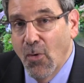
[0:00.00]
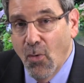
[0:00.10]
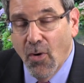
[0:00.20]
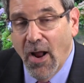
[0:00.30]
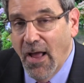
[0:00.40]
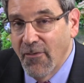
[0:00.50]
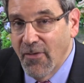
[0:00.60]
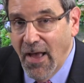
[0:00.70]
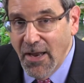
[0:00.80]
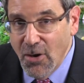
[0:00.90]
Or
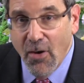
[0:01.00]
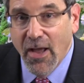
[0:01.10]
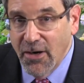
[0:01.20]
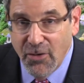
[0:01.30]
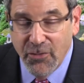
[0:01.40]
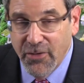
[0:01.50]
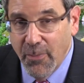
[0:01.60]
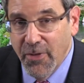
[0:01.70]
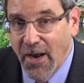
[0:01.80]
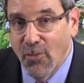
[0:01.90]
I know I got to do
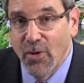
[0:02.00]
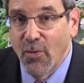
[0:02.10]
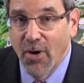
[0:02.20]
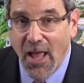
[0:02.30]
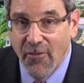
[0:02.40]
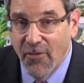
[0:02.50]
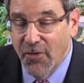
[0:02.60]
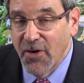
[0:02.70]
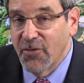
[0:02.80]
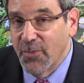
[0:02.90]
something, and I really want to have a
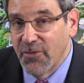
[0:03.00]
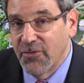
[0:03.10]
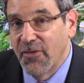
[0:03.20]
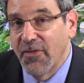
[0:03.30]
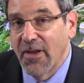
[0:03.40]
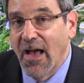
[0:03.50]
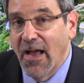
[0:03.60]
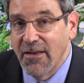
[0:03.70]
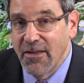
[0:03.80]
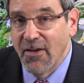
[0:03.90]
very specific
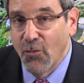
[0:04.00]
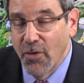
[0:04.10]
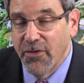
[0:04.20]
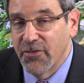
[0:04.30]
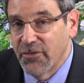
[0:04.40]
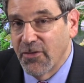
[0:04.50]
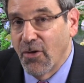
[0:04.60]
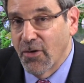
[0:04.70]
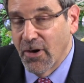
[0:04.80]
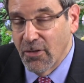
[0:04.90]
idea of what this is
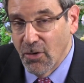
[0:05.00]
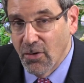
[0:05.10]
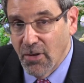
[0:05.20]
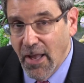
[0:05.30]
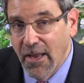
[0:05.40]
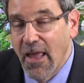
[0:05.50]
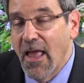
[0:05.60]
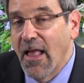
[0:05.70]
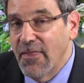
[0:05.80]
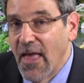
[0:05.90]
all going to look like.
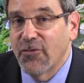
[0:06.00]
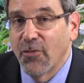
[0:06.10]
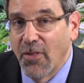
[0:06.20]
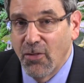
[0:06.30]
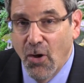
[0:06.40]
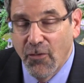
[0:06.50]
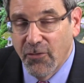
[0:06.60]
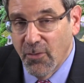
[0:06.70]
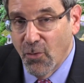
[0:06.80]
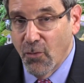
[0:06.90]
That's when the
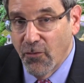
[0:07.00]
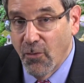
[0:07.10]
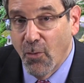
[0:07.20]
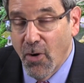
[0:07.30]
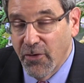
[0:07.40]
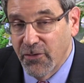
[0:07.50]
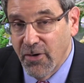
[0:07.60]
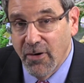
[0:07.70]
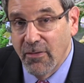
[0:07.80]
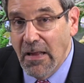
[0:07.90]
long-form
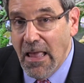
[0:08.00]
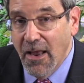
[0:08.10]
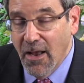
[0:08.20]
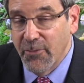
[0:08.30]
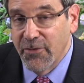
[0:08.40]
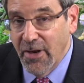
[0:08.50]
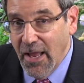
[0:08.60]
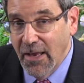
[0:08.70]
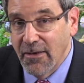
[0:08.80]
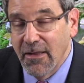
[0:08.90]
questionnaire comes in
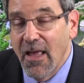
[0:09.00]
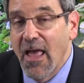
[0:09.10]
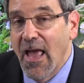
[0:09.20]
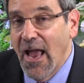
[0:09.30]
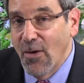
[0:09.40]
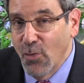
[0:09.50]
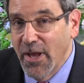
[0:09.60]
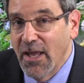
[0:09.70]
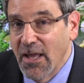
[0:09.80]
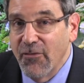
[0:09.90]
handy, and
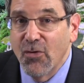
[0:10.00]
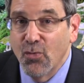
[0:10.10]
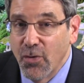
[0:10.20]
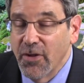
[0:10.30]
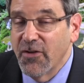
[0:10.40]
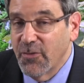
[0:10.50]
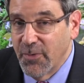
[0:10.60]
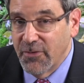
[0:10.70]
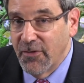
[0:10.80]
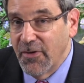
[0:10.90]
we can give you really
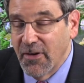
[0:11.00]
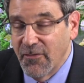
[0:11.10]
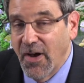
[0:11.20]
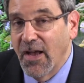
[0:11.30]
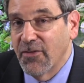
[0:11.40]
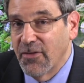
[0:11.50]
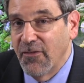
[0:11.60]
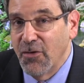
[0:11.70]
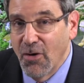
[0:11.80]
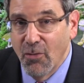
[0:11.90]
specific advice.
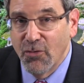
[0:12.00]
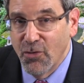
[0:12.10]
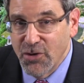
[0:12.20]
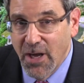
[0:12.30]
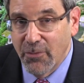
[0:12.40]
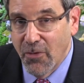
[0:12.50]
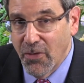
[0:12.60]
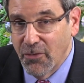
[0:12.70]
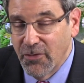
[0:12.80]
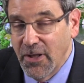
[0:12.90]
If you go into a Chapter
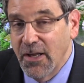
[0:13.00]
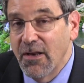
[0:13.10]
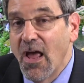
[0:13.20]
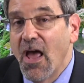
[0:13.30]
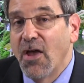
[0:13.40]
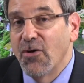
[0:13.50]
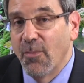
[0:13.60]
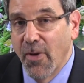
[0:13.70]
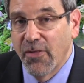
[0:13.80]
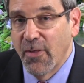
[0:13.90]
13,
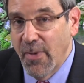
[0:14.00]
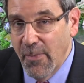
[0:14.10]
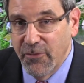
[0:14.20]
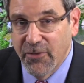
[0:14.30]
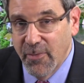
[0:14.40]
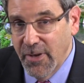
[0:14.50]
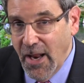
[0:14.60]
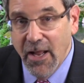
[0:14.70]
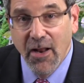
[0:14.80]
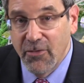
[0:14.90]
your monthly payment is going to be
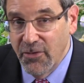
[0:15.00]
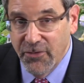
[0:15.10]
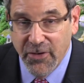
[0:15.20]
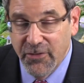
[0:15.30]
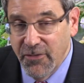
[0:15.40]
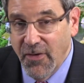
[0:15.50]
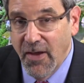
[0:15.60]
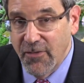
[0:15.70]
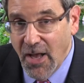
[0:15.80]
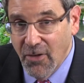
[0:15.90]

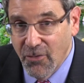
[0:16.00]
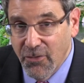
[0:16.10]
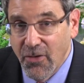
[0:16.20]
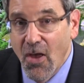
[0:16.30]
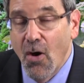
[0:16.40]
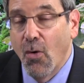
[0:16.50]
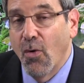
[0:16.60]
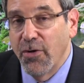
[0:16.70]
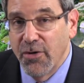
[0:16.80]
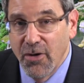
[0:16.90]
$865.
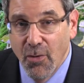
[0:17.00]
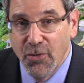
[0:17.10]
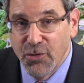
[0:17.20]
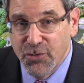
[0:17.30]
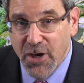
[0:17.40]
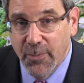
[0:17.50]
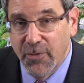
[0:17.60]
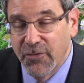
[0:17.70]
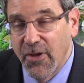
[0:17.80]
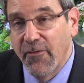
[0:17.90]
Or you can go into a
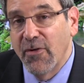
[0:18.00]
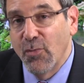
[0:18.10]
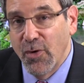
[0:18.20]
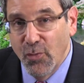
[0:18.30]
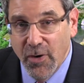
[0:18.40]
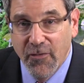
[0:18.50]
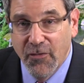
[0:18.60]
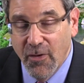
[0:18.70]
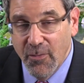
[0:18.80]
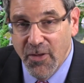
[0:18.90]
Chapter 7, we'd
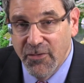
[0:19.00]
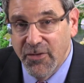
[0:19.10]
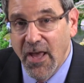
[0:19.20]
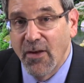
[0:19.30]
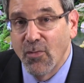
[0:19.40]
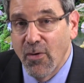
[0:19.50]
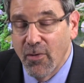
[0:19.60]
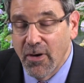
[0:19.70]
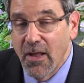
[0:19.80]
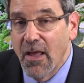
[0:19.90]
reaffirm this debt, we
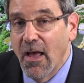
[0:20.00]
would